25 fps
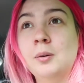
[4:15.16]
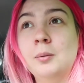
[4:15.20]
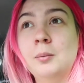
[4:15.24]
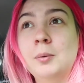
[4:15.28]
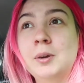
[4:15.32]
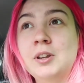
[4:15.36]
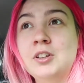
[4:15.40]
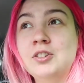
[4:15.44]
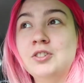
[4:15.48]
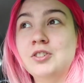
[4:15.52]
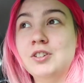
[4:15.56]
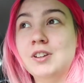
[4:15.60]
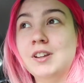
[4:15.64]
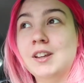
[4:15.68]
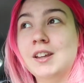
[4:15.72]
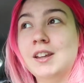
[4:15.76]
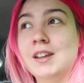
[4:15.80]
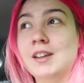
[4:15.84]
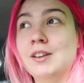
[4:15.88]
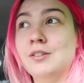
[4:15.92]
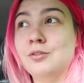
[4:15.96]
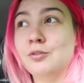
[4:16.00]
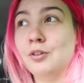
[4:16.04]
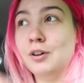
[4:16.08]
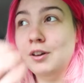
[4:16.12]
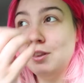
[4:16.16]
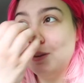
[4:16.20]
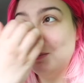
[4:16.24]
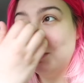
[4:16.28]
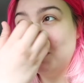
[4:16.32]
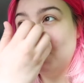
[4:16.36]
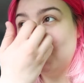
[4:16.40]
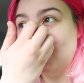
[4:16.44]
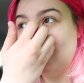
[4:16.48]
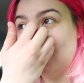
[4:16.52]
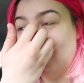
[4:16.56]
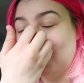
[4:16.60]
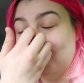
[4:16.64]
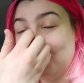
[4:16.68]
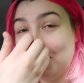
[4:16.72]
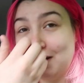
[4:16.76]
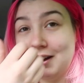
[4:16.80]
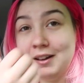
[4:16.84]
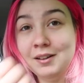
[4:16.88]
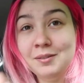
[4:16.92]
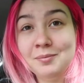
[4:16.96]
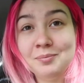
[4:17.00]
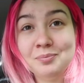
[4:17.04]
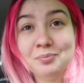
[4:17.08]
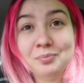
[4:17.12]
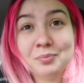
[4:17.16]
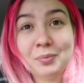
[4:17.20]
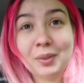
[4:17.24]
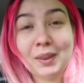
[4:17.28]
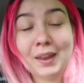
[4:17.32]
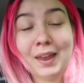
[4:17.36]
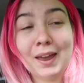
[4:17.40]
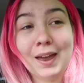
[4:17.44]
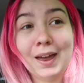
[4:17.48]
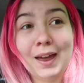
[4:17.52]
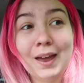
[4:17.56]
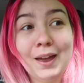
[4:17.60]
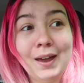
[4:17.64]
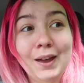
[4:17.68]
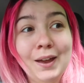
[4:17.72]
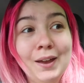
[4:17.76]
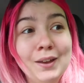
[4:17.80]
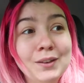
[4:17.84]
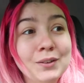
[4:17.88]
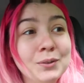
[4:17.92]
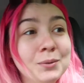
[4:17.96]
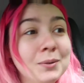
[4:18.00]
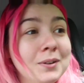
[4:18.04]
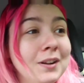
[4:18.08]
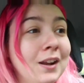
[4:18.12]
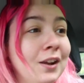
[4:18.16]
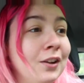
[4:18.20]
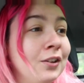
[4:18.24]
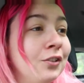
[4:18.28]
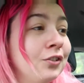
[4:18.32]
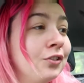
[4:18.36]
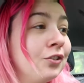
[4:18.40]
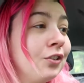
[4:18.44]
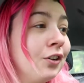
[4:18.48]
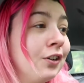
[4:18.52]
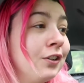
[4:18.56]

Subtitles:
Which is right in the middle of nowhere. So we're now